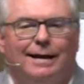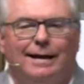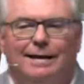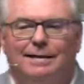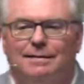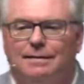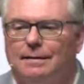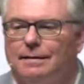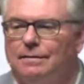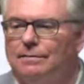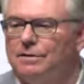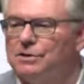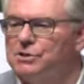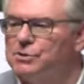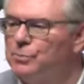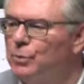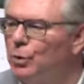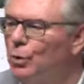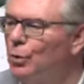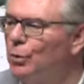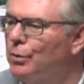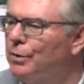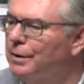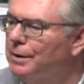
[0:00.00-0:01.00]
And then this
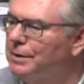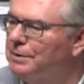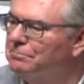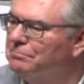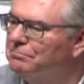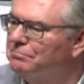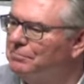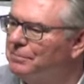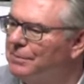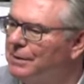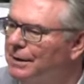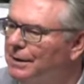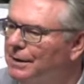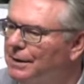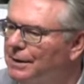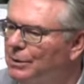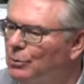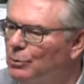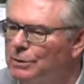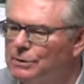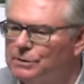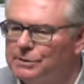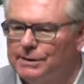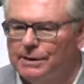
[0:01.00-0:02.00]
morning,
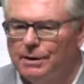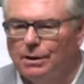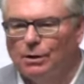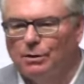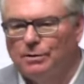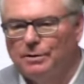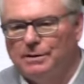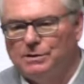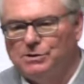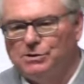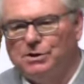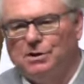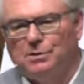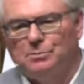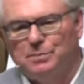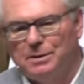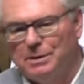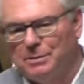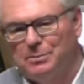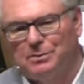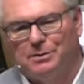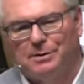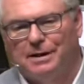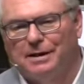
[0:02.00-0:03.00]
we see all of these young
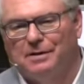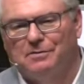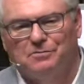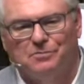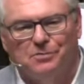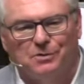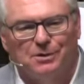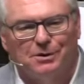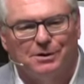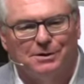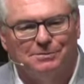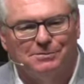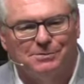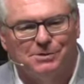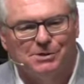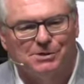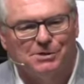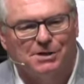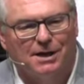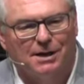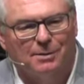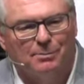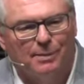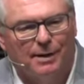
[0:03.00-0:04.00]
people down front.
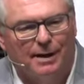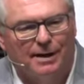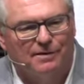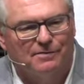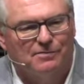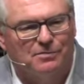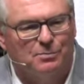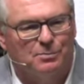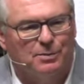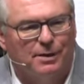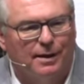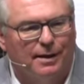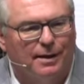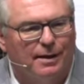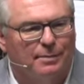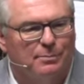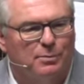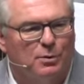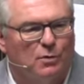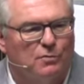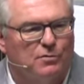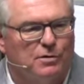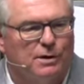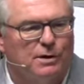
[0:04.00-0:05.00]
Just got back from
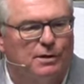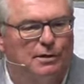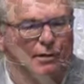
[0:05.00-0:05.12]
camp over in